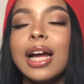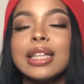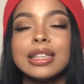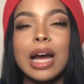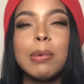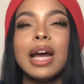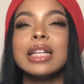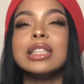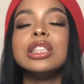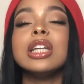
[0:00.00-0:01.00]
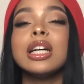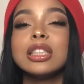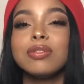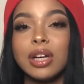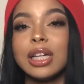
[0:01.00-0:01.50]
At the time I had
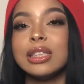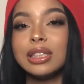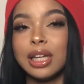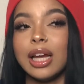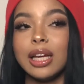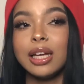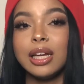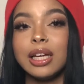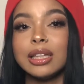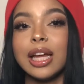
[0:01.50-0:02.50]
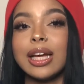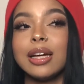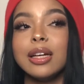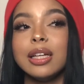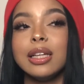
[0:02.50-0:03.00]
just fucking said like
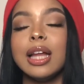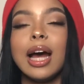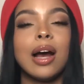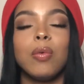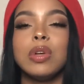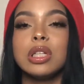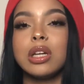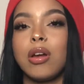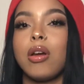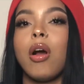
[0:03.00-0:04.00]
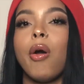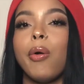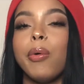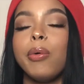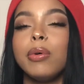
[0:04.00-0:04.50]
that I was gonna
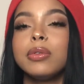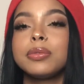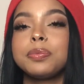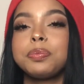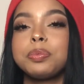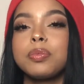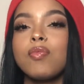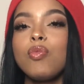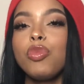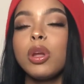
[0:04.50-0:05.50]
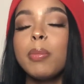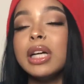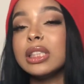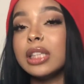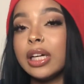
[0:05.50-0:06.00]
go
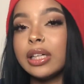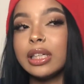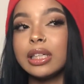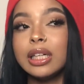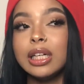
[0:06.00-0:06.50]
pescatarian,